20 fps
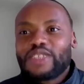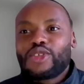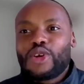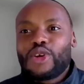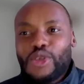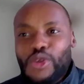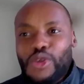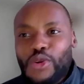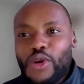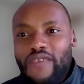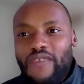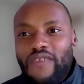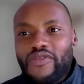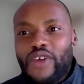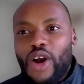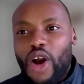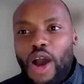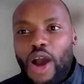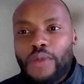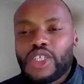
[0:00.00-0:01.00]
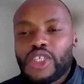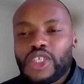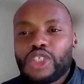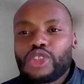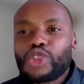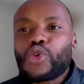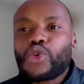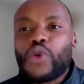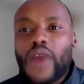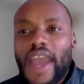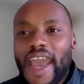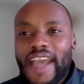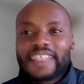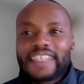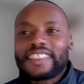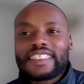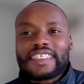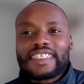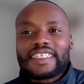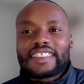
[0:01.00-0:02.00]
So you have the option to
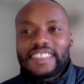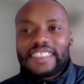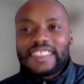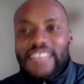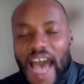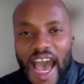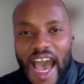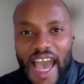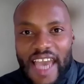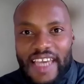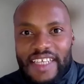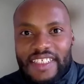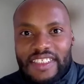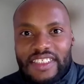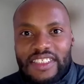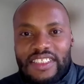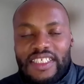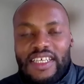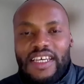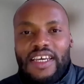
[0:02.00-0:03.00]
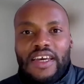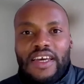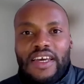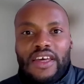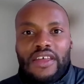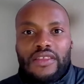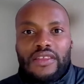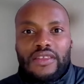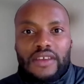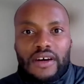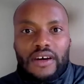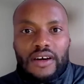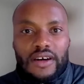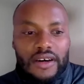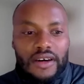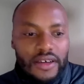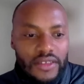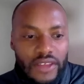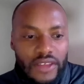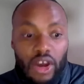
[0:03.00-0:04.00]
exercise
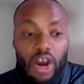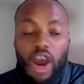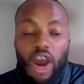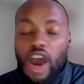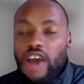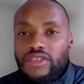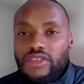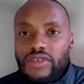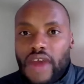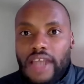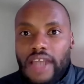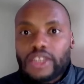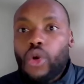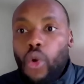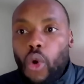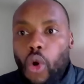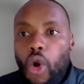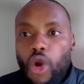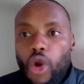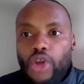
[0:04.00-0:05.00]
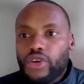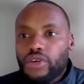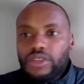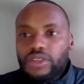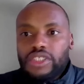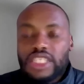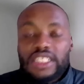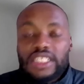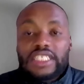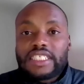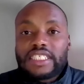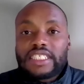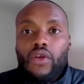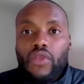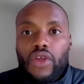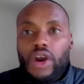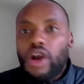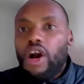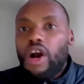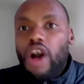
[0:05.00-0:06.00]
the, the contract, or you could just
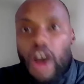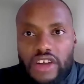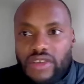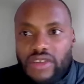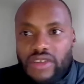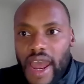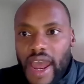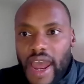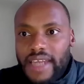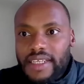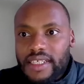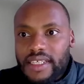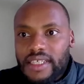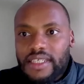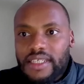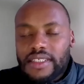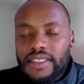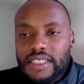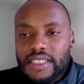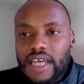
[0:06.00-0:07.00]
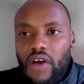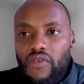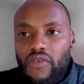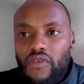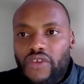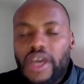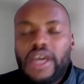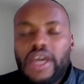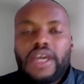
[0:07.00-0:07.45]
sell the contract in itself.